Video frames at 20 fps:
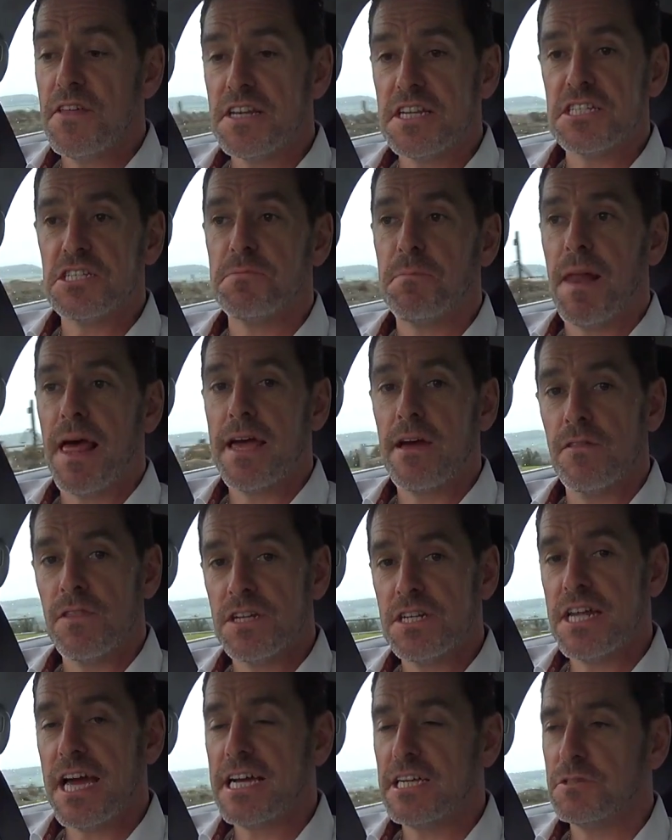display on the
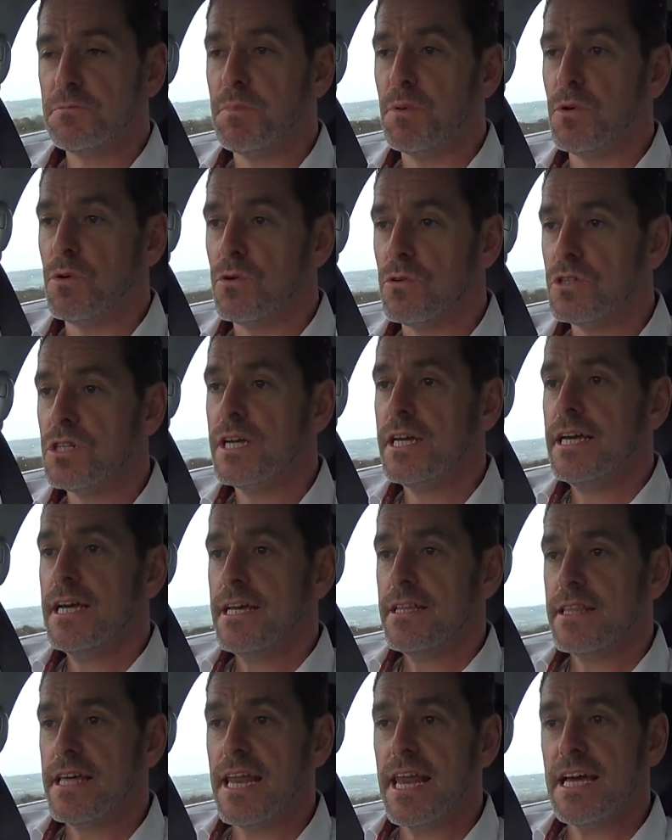dashboard
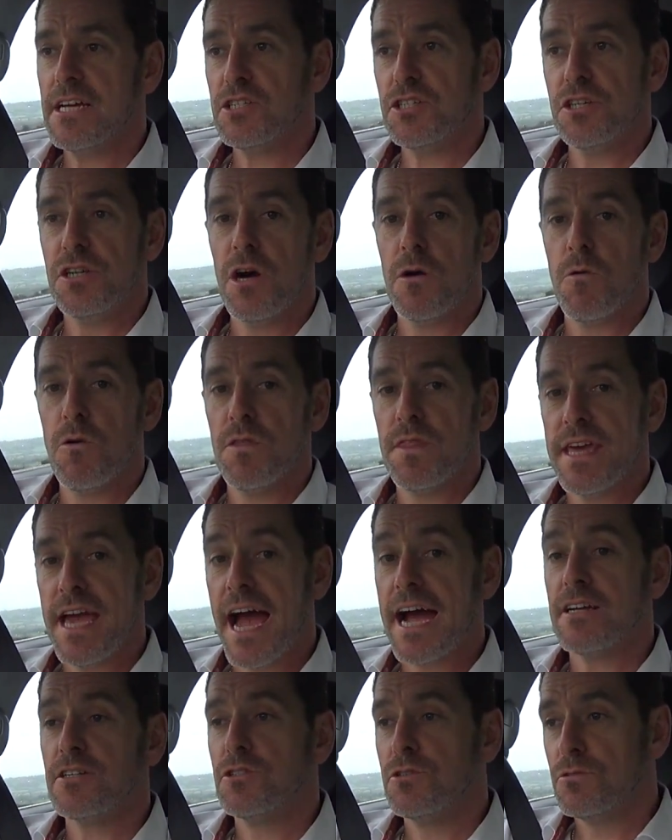that lets you know what the
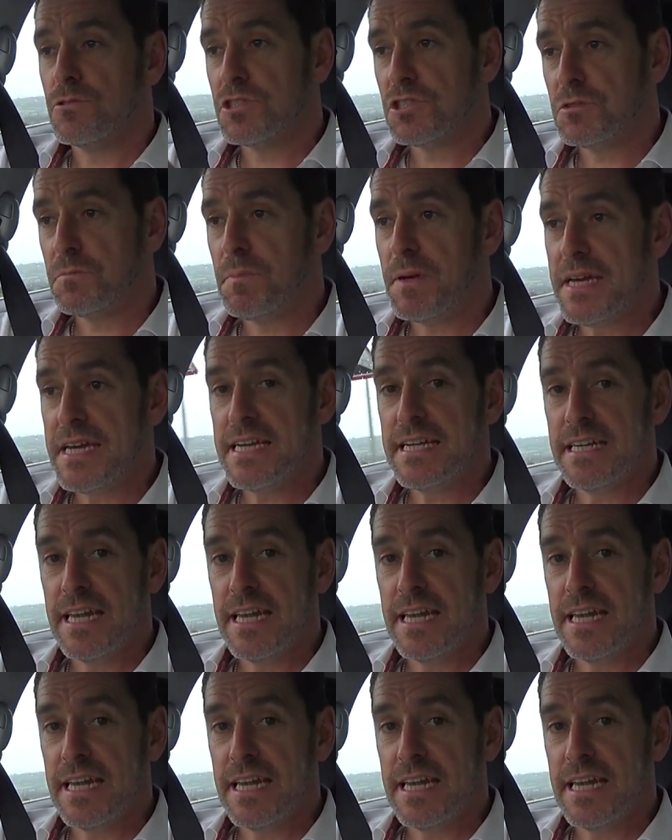actual speed